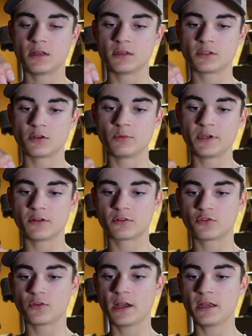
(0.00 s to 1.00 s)
So when you're
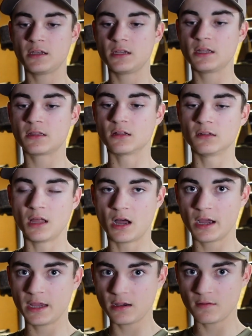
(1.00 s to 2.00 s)
trying to get the
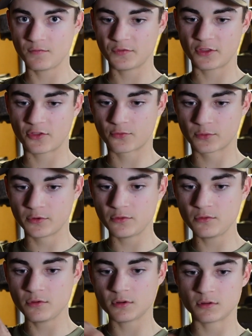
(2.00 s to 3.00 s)
line
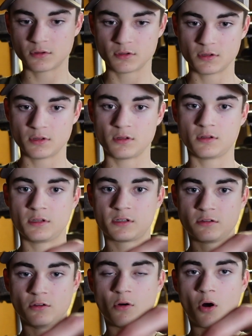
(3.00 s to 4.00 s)
through this
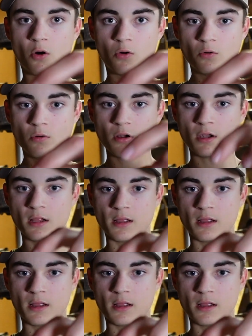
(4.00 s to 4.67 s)
little hole,